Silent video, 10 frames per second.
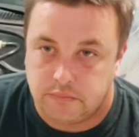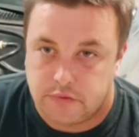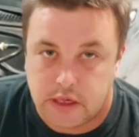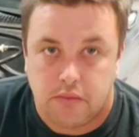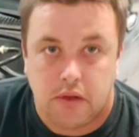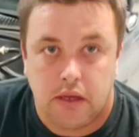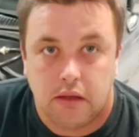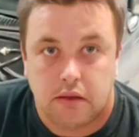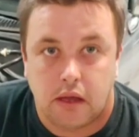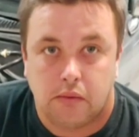
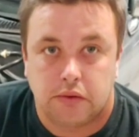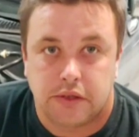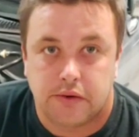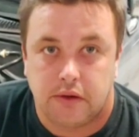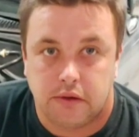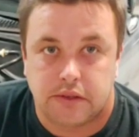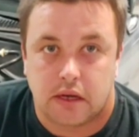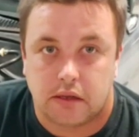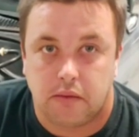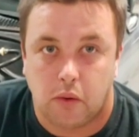generally, they will tell you
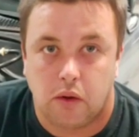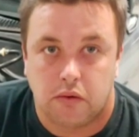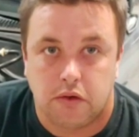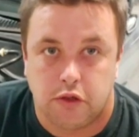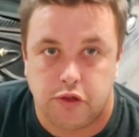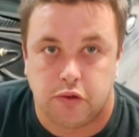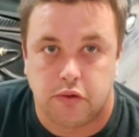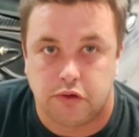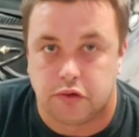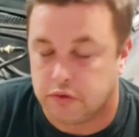exactly what you should
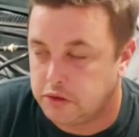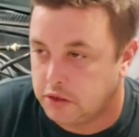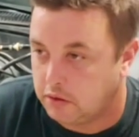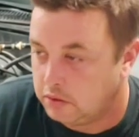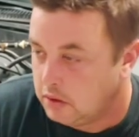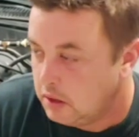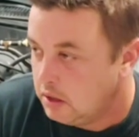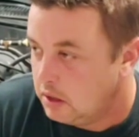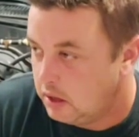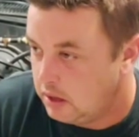and shouldn't do.
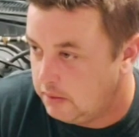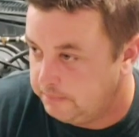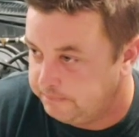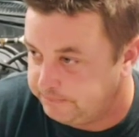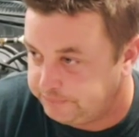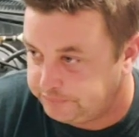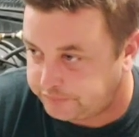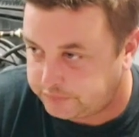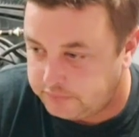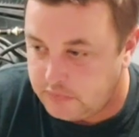
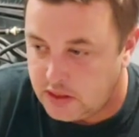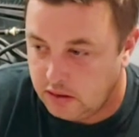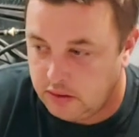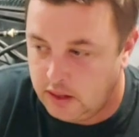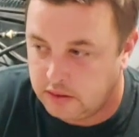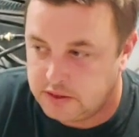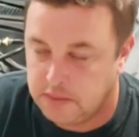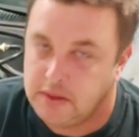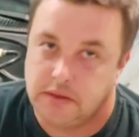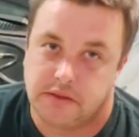Now,
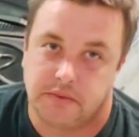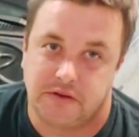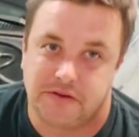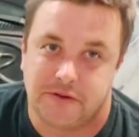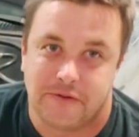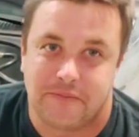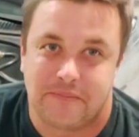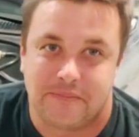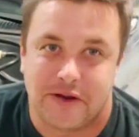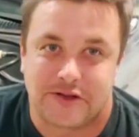Timmy is sort of
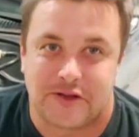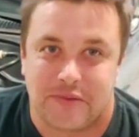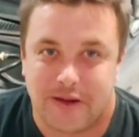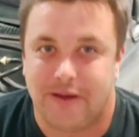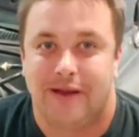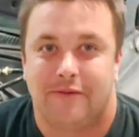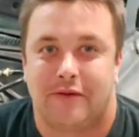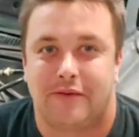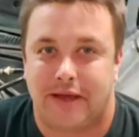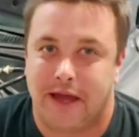pressed on me
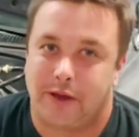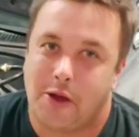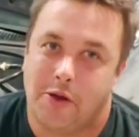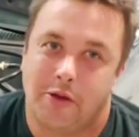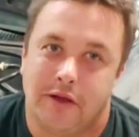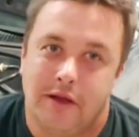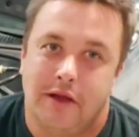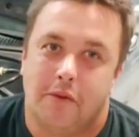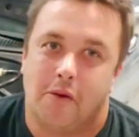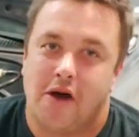from the get-go.
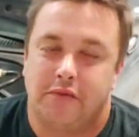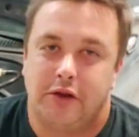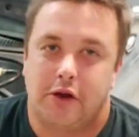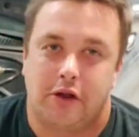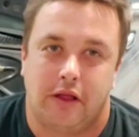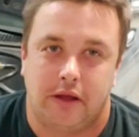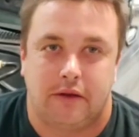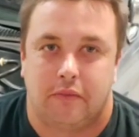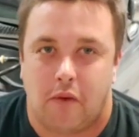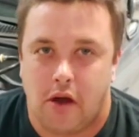Why haven't you got a Link?
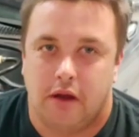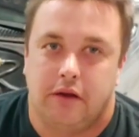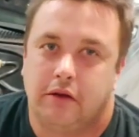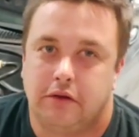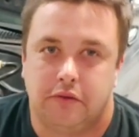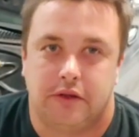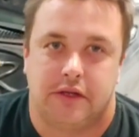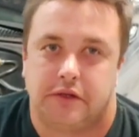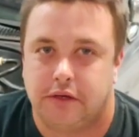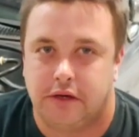Why are you doing
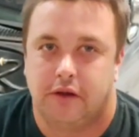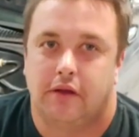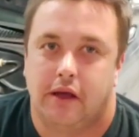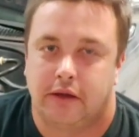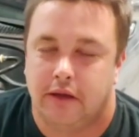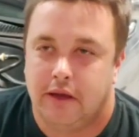this? You know, like,